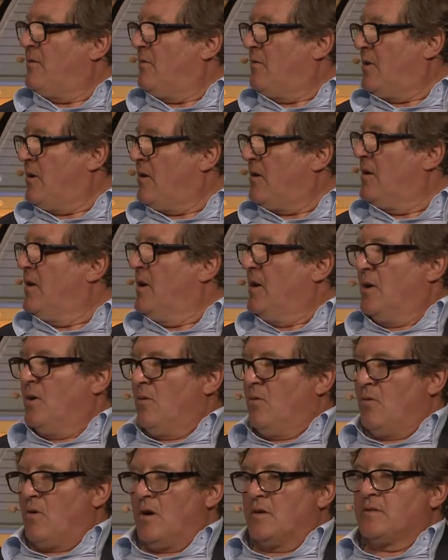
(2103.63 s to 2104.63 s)
or
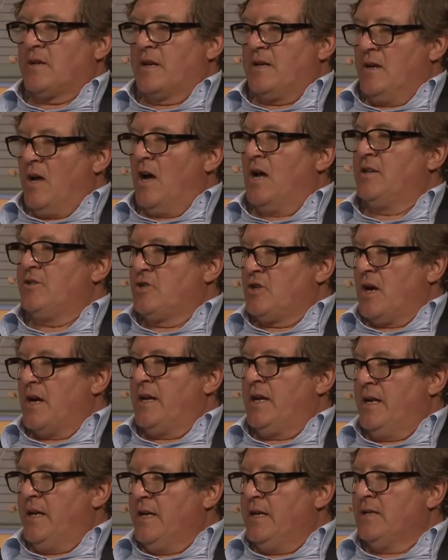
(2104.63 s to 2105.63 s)
or I'll say
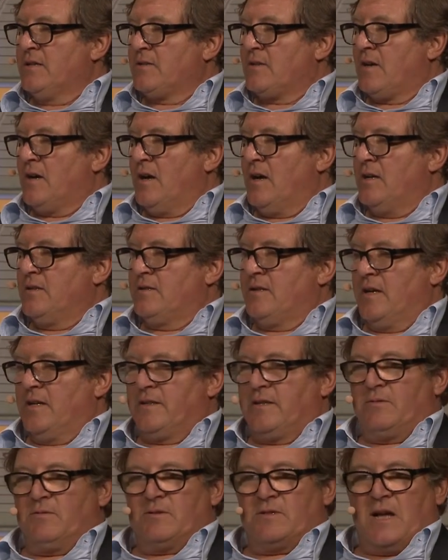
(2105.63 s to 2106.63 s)
non-Chinese
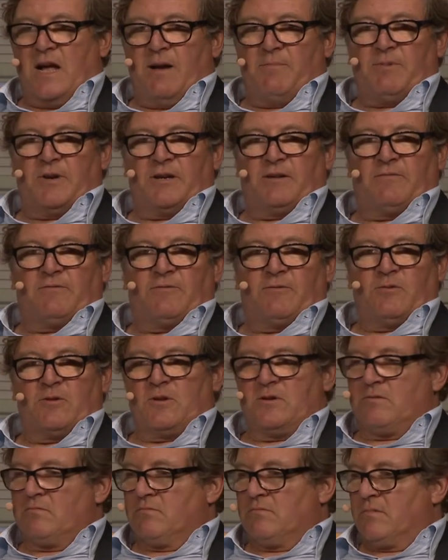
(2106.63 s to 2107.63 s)
content that was happening
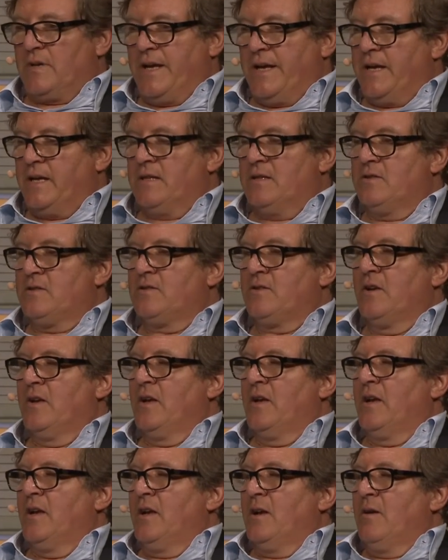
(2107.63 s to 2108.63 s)
for kids
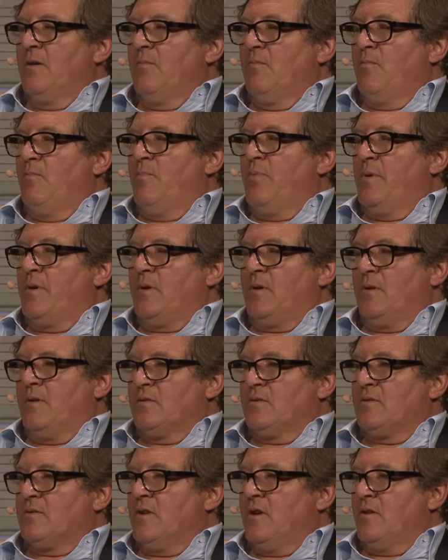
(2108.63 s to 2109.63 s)
but
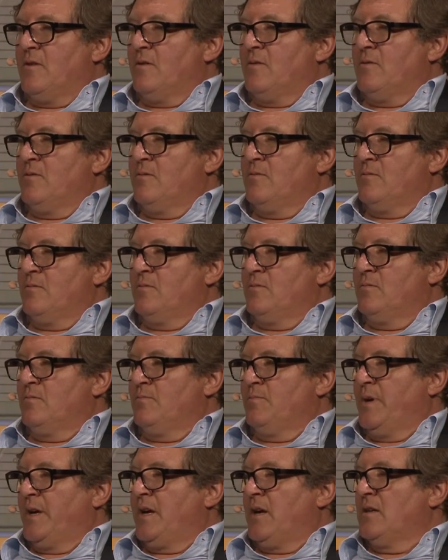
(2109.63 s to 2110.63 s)
also
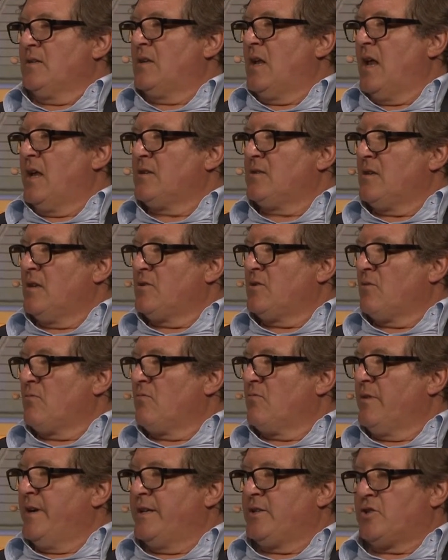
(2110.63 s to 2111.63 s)
because it has such a
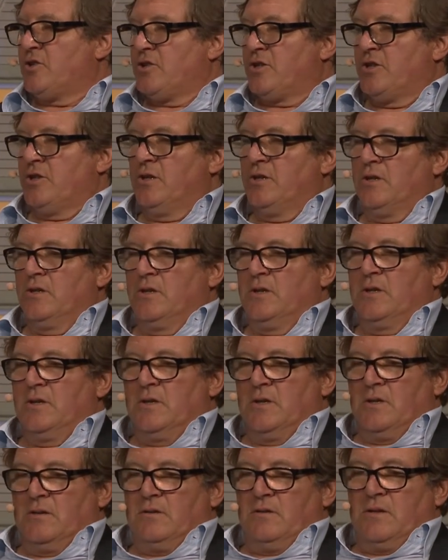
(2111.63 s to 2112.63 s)
rich
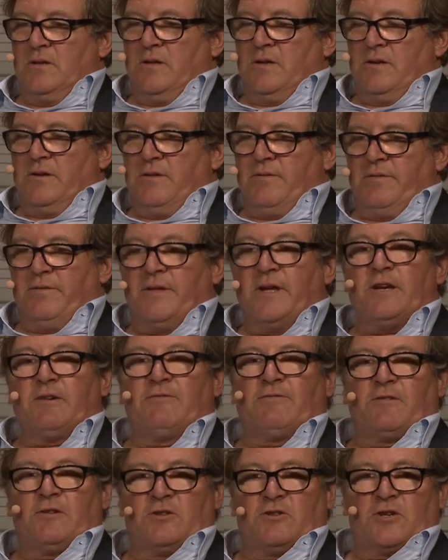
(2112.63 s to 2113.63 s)
uh, thing
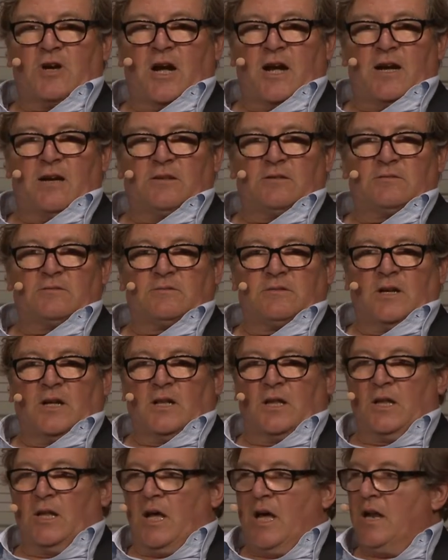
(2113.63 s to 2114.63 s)
for a child, a
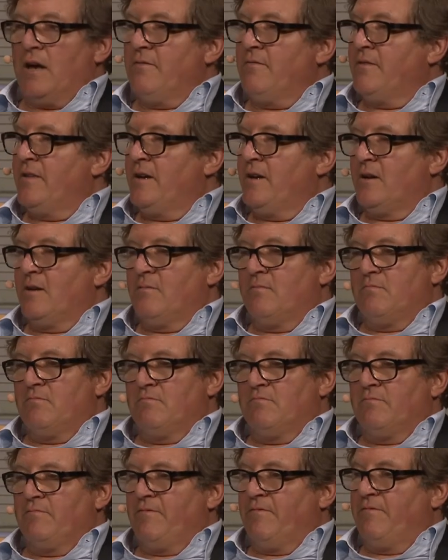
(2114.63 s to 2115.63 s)
lot of their
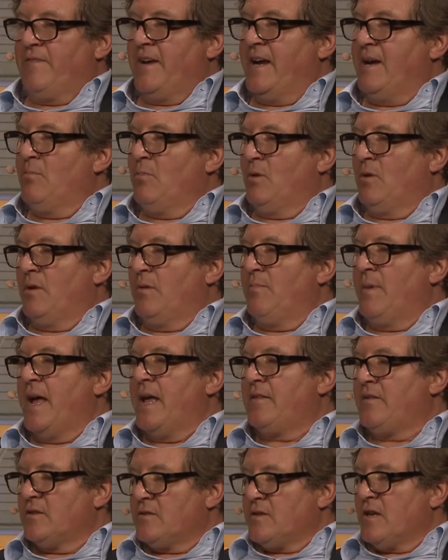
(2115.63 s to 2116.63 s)
fable,
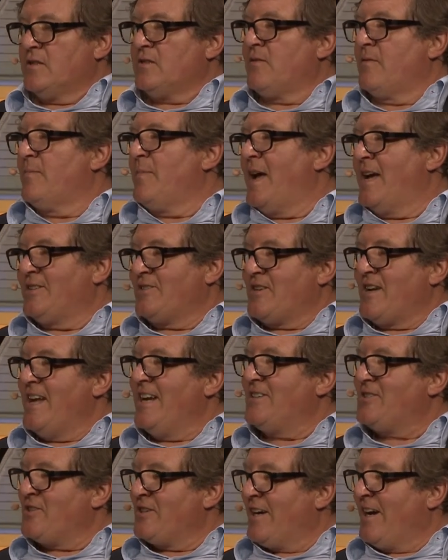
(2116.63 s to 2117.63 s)
their sense of
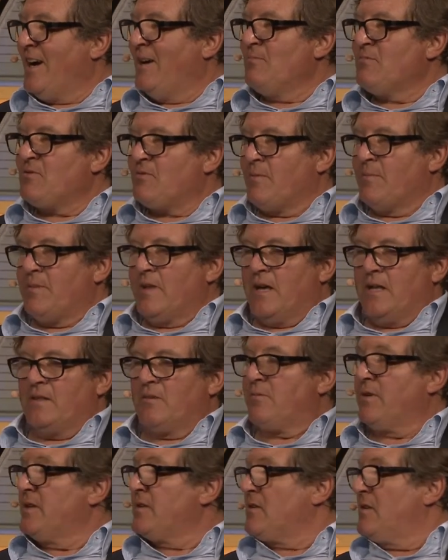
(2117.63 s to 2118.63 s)
imagination comes from that. And the
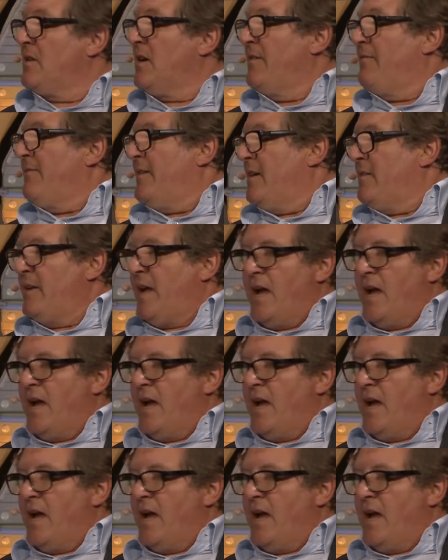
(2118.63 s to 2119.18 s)
reason I found